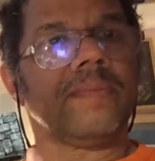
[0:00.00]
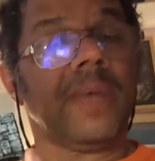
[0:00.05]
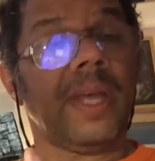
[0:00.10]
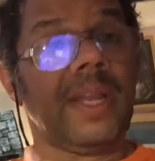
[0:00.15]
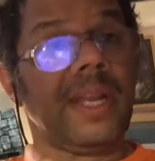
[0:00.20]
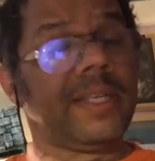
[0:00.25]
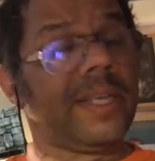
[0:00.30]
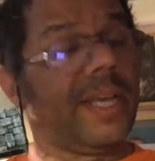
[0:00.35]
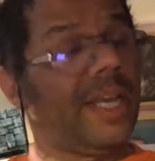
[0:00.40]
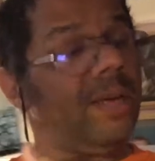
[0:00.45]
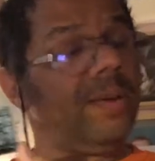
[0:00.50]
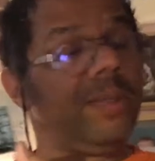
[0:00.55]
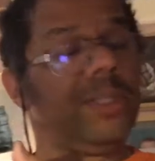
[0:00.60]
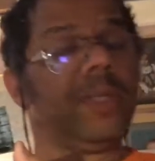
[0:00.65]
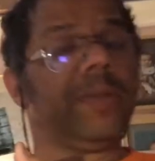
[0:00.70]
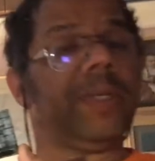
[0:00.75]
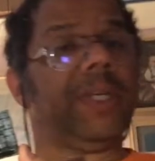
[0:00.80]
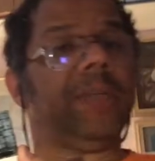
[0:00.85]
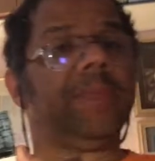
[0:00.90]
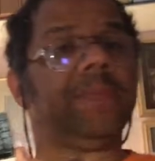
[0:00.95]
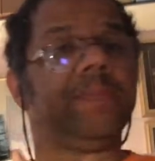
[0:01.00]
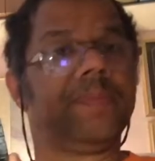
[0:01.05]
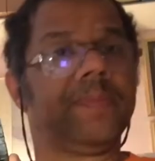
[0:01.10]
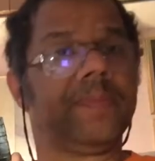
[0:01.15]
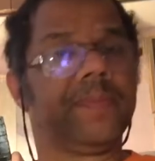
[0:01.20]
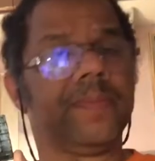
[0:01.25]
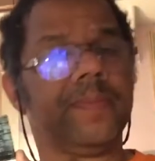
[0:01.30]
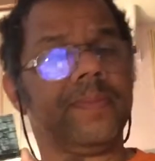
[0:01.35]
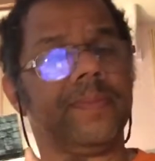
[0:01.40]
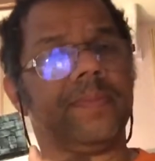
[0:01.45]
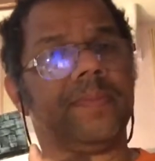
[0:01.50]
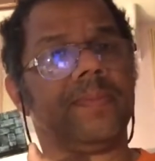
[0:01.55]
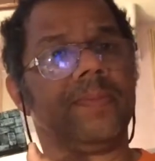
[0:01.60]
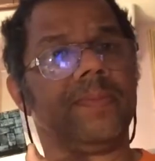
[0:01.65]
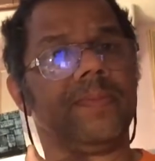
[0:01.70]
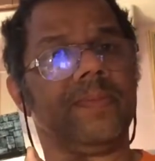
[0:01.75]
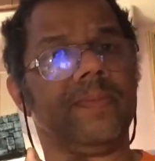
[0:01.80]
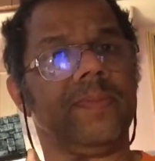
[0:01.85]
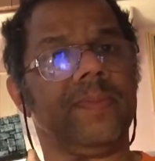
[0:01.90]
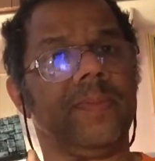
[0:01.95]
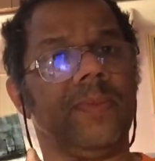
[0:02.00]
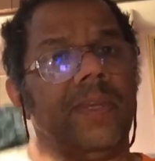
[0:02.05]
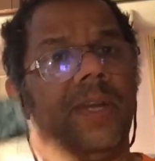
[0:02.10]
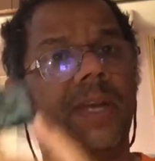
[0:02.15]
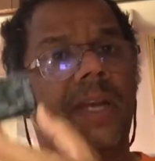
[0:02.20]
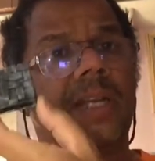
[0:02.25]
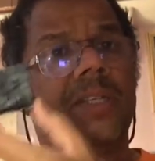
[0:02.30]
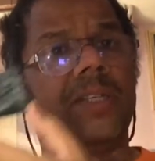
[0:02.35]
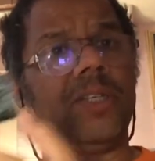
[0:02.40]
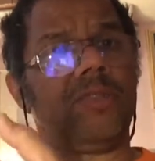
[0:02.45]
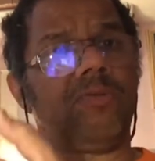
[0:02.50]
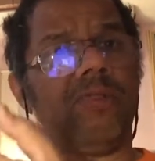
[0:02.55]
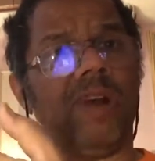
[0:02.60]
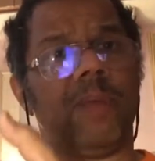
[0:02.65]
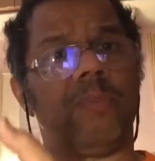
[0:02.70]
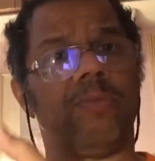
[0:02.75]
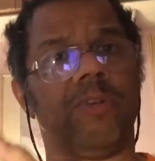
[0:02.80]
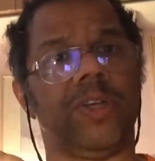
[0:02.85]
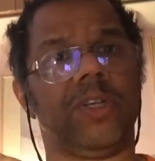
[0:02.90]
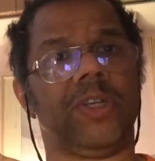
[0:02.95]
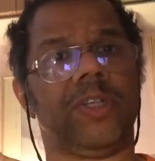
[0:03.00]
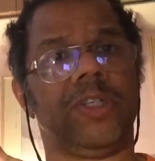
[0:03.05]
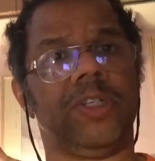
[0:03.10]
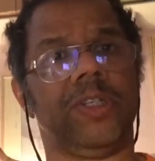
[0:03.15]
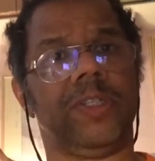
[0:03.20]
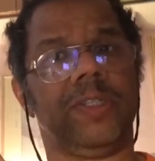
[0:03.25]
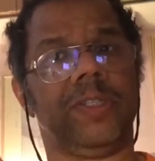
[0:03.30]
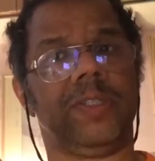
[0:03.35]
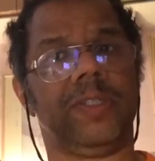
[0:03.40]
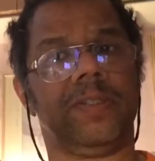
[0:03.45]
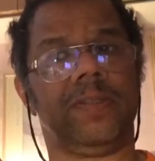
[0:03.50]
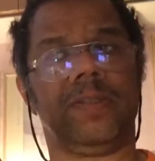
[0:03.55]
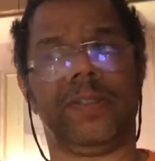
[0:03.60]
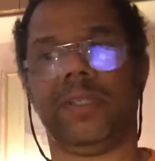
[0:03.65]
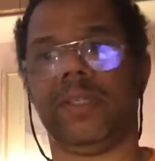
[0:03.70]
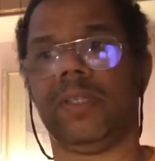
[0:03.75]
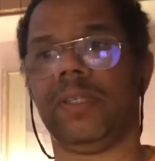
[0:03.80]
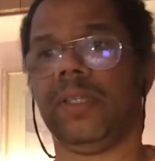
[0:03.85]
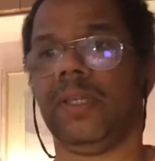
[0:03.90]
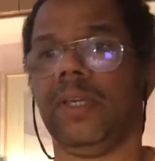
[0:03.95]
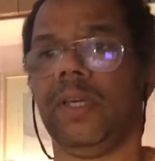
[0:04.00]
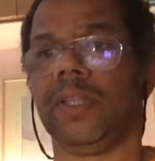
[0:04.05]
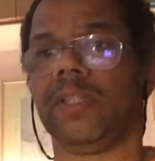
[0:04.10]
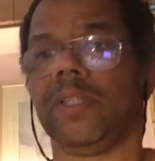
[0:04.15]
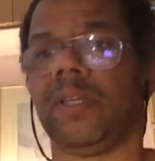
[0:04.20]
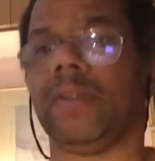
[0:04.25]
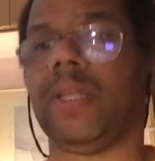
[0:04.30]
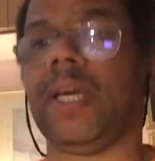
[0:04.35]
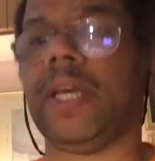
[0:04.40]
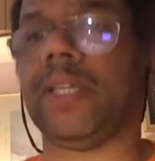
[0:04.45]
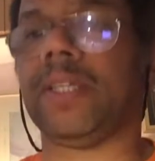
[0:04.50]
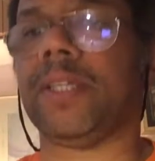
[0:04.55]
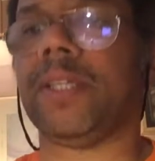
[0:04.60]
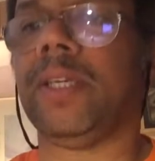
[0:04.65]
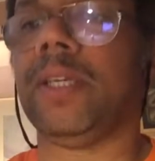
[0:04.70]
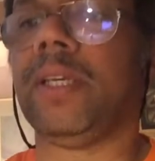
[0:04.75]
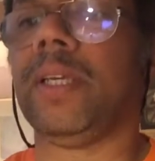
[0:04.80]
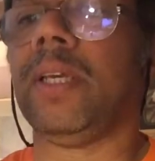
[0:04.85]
And that's how you would do it. And that's a dry brush. So that's